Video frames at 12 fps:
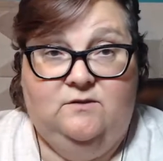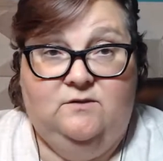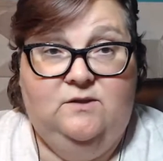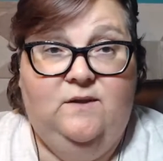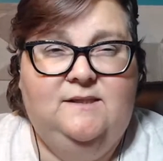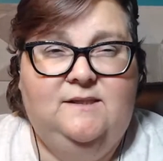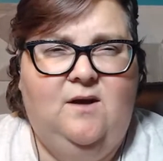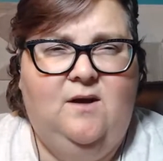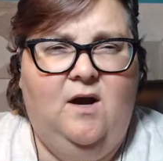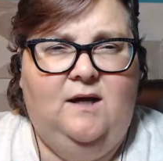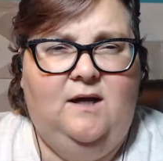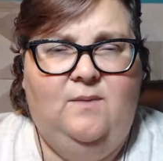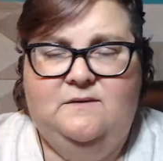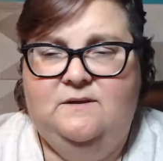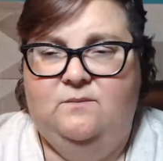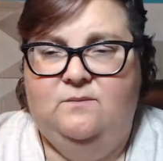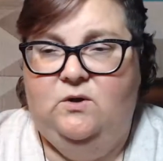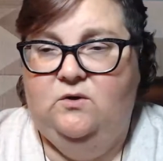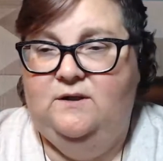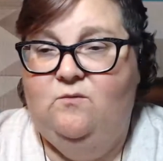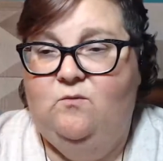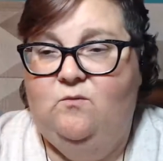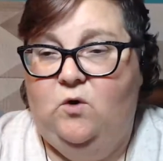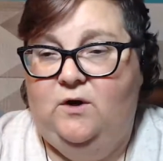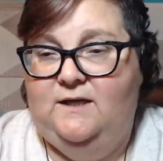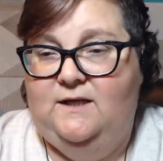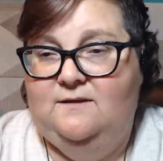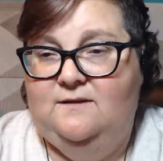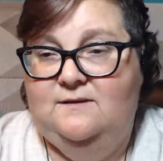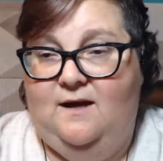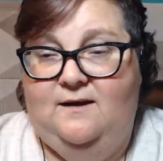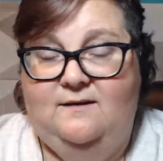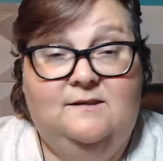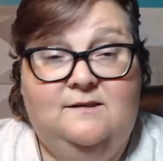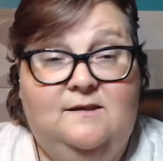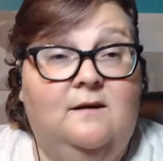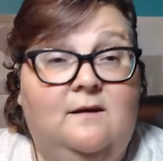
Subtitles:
So let's talk about some early warning signs